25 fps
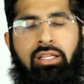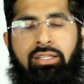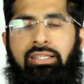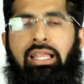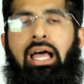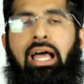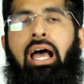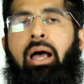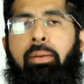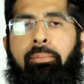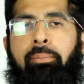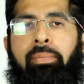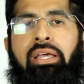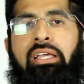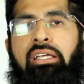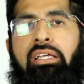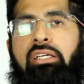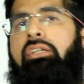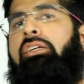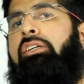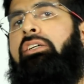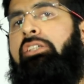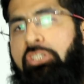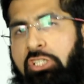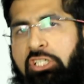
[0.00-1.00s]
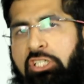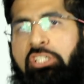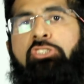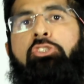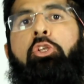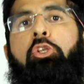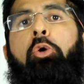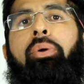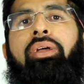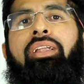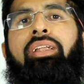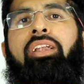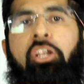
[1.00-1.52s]
Nah mate, she's
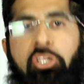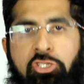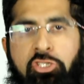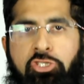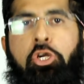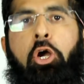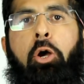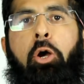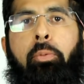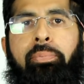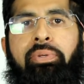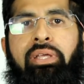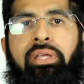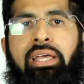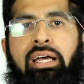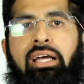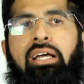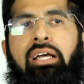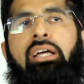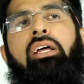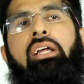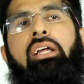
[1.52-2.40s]
doing her job, yeah?